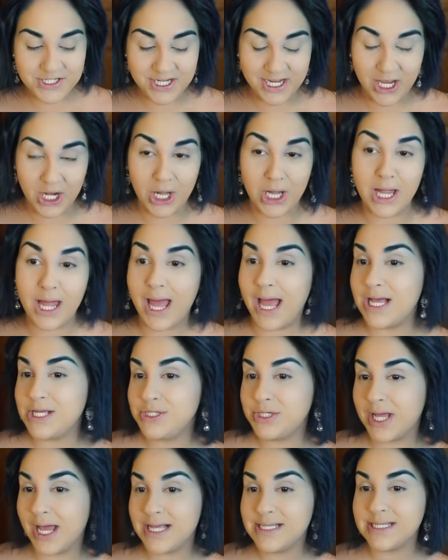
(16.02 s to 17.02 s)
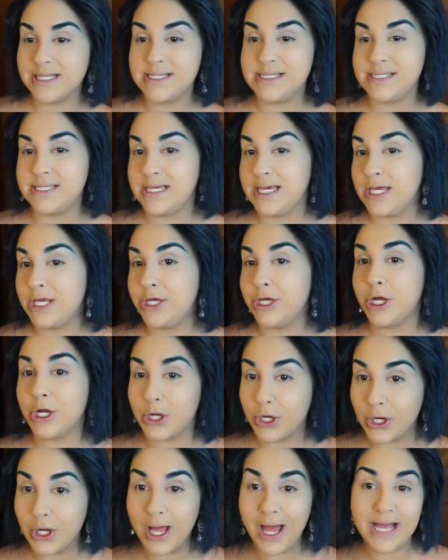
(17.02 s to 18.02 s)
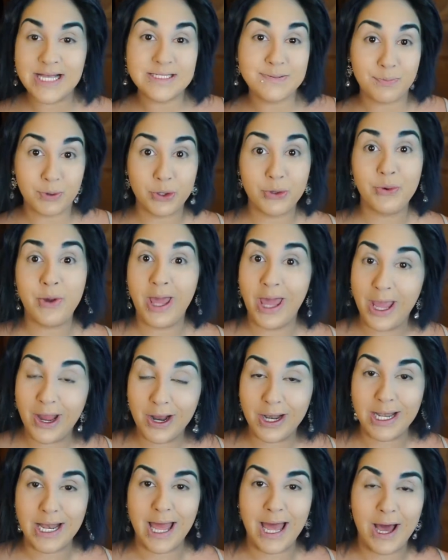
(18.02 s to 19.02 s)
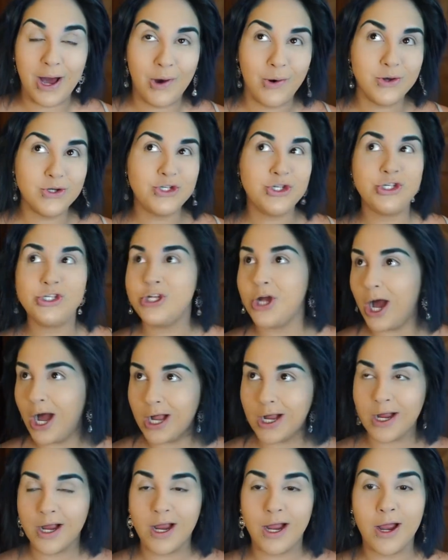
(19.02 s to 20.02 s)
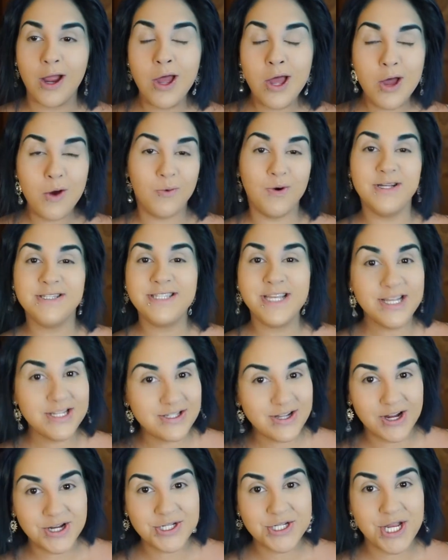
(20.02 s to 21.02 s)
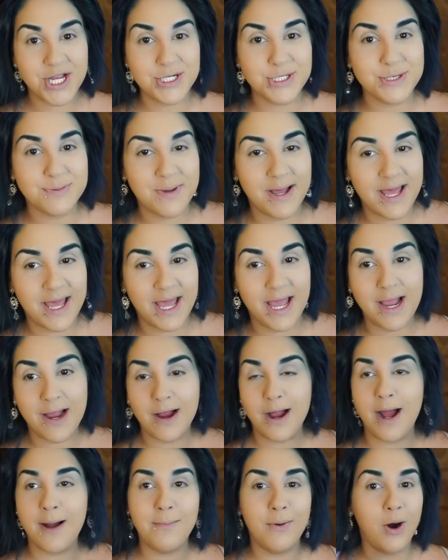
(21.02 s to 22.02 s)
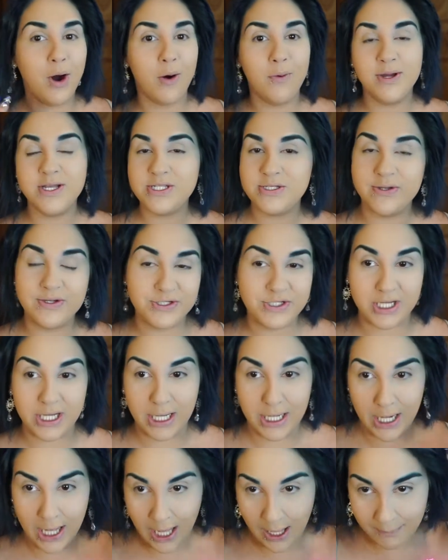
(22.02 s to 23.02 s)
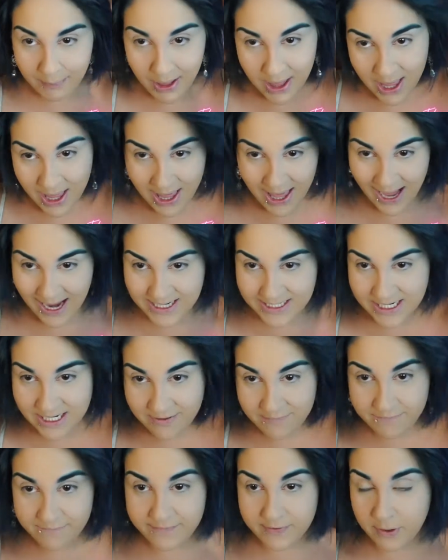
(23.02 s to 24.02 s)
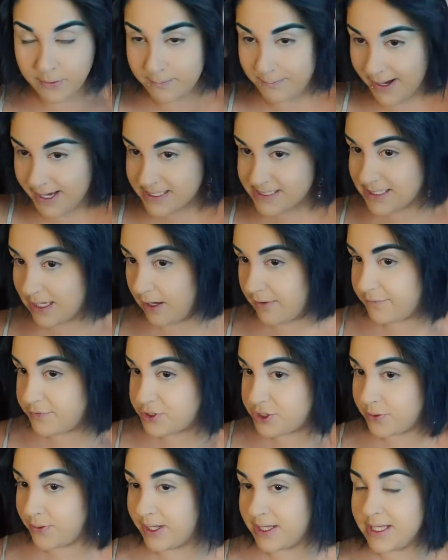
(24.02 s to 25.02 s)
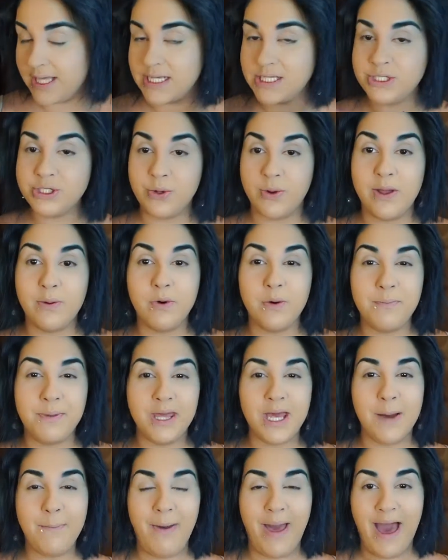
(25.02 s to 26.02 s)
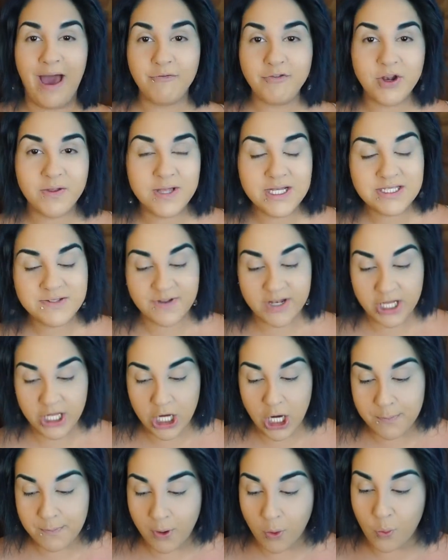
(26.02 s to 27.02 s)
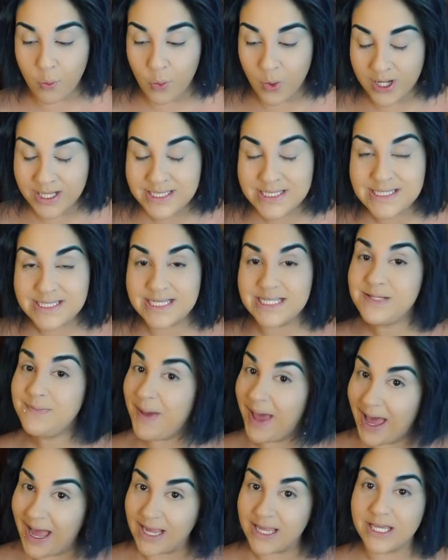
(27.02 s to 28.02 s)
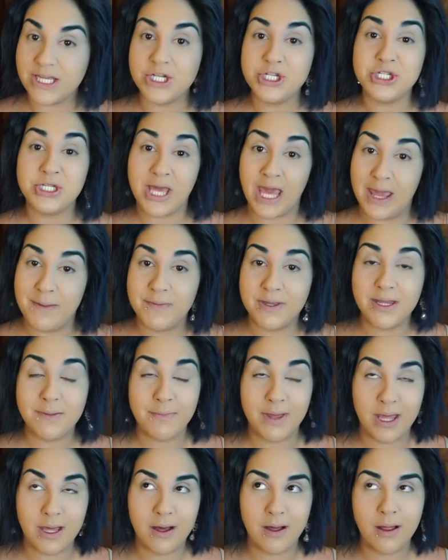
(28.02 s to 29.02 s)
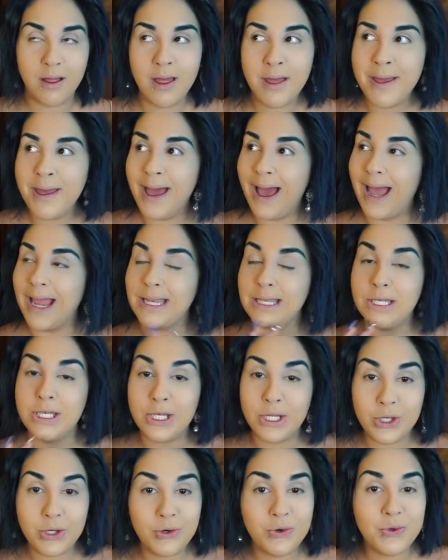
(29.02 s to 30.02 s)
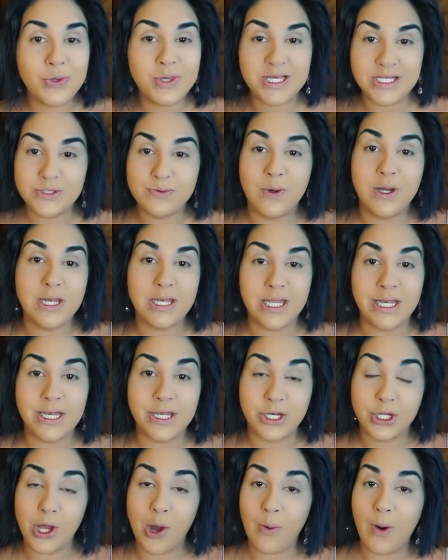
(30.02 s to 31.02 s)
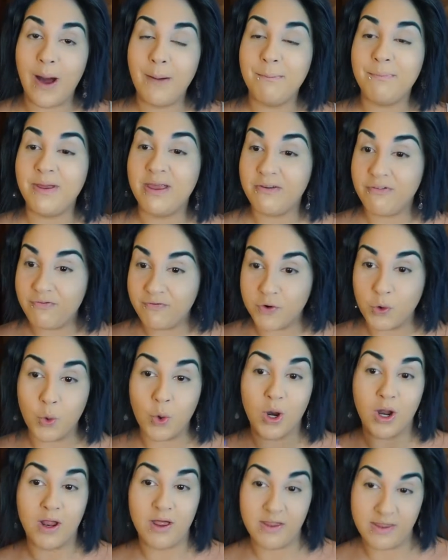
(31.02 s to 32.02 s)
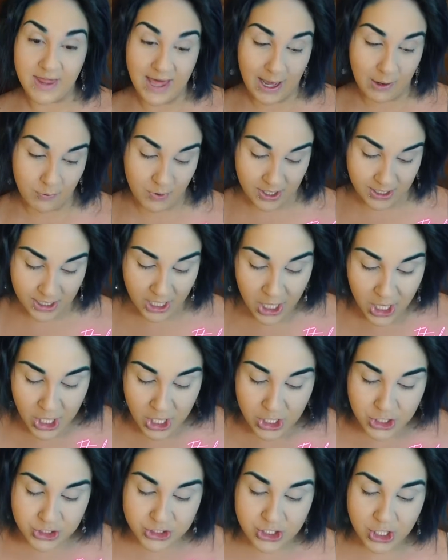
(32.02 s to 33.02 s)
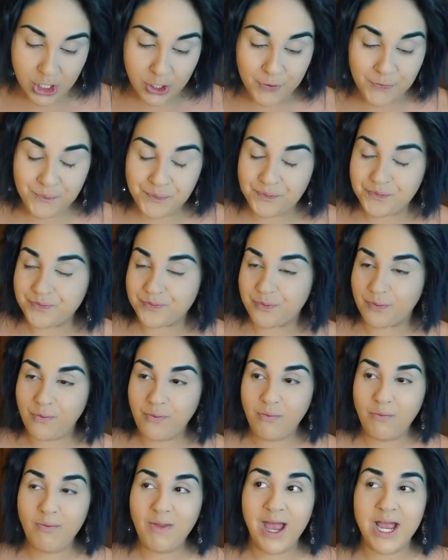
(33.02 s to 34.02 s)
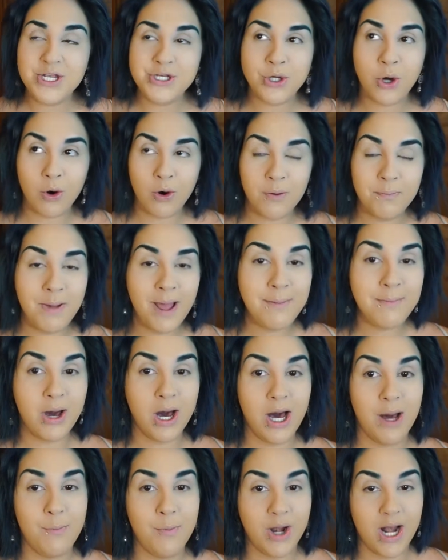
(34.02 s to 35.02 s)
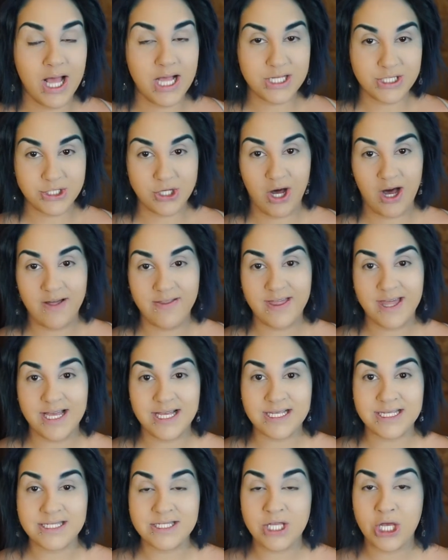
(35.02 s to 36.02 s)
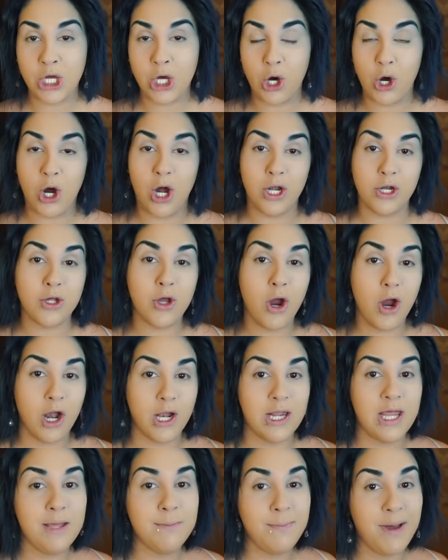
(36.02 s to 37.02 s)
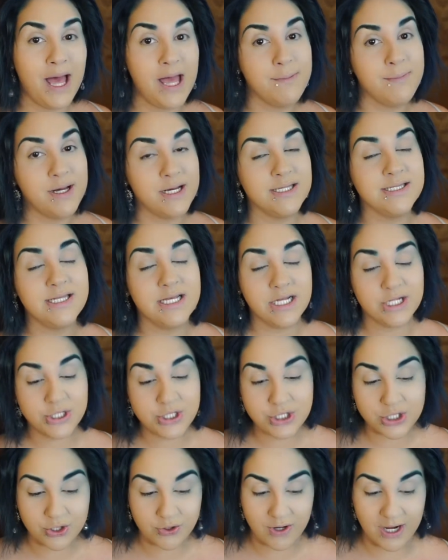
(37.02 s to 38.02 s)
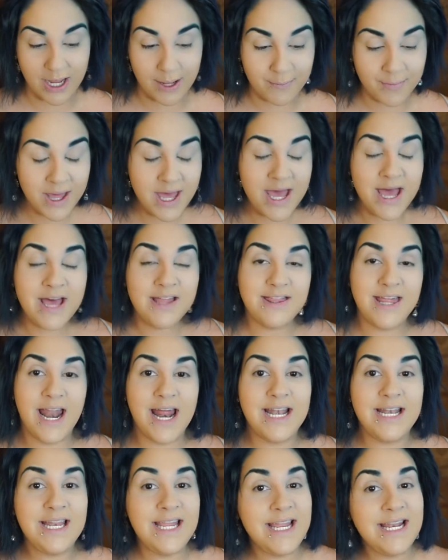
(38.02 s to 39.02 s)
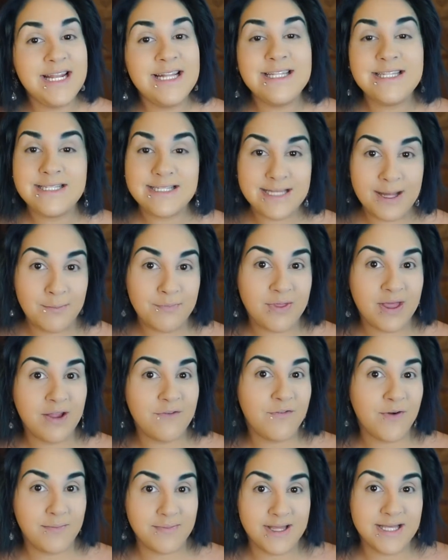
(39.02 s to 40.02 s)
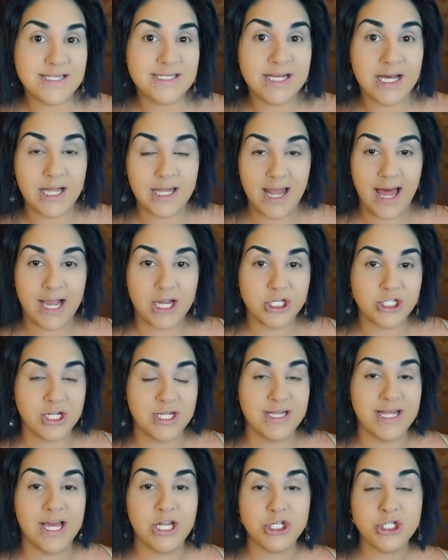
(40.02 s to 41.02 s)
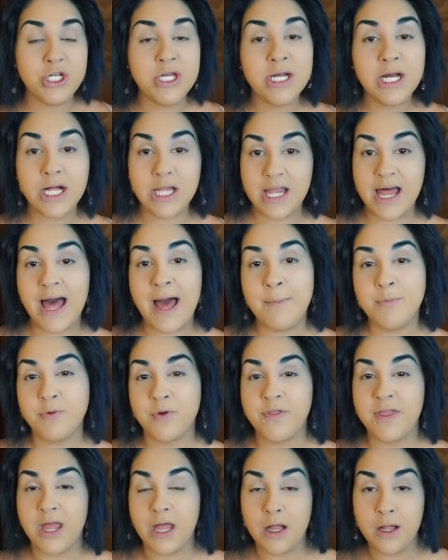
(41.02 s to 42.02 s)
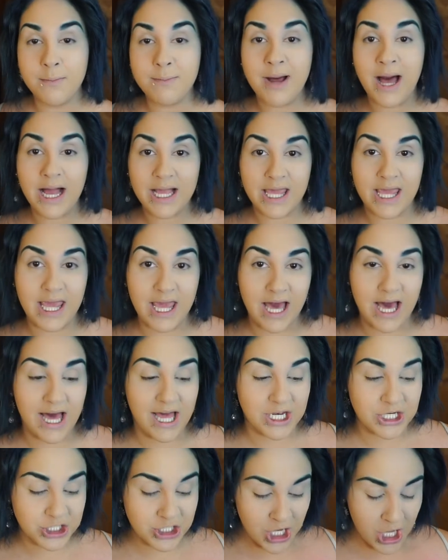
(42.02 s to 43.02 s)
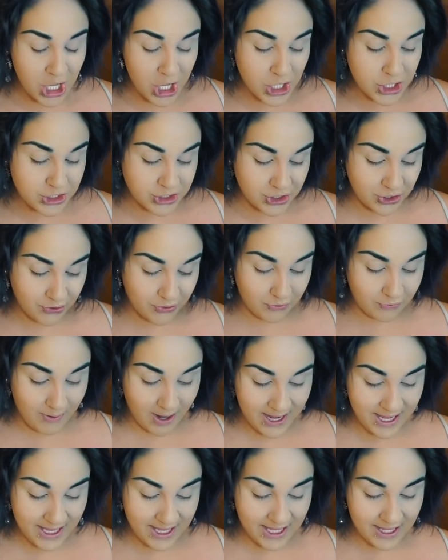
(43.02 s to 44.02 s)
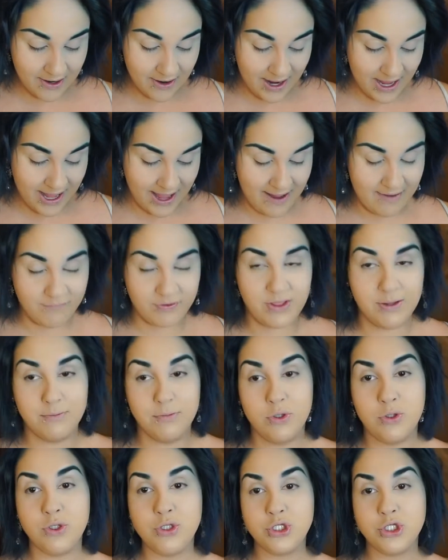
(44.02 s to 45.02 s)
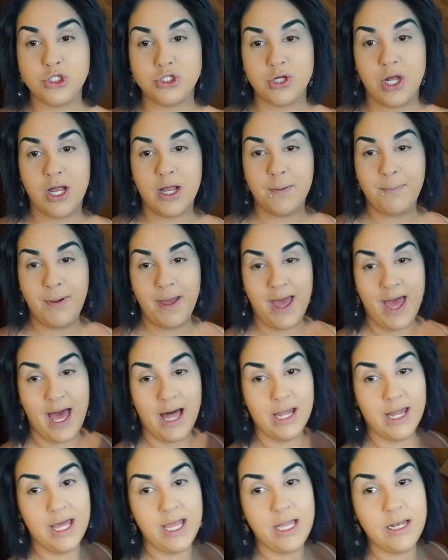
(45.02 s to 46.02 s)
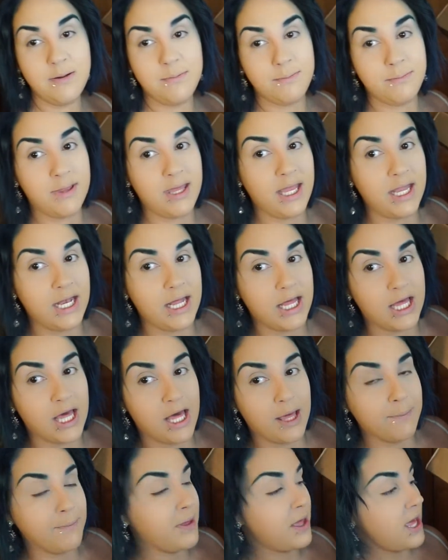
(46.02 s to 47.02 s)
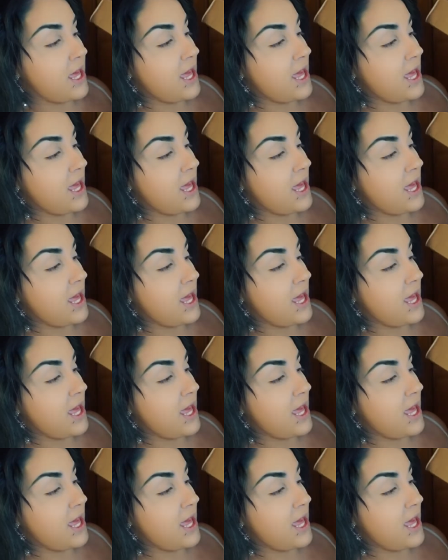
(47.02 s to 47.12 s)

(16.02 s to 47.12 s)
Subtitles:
Channel. As you guys can see, your girl has blue hair now. Shocker. Once I start changing my hair, I'm always switching it up. I did film myself doing this, so it will be up after this video, but once this package came in the mail, I knew this one needed to go up before that one. So I told my mom when I saw this on CARLI BYBEL's Instagram that I needed something from this collection that she collabed with IL MAKIAGE. So right here I have the Moonstruck Palette in Medium,